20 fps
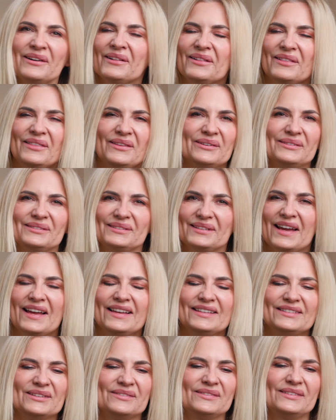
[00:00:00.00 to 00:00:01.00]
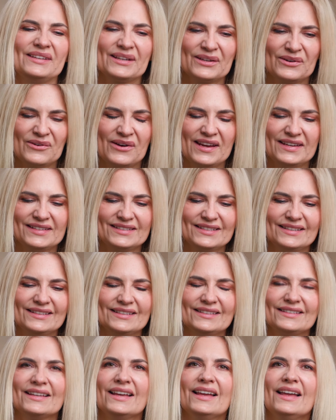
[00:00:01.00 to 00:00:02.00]
all those kinds of
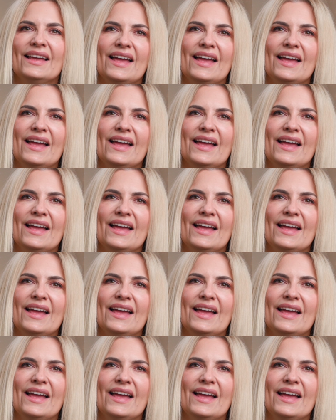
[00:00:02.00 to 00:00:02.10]
decorations,